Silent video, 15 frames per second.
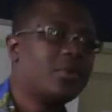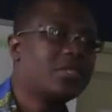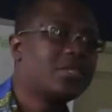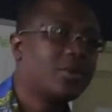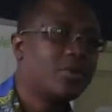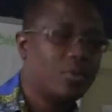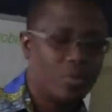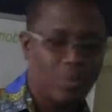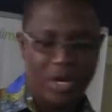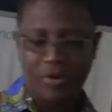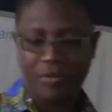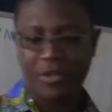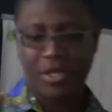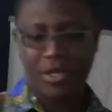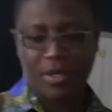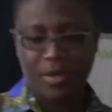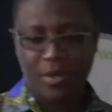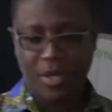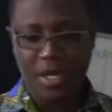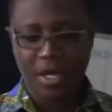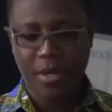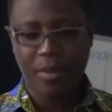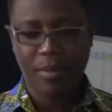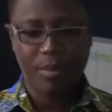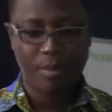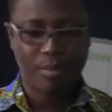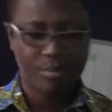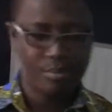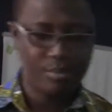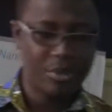was one of the
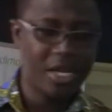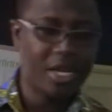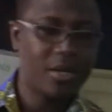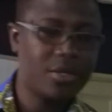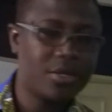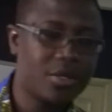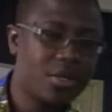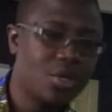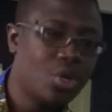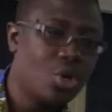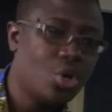girls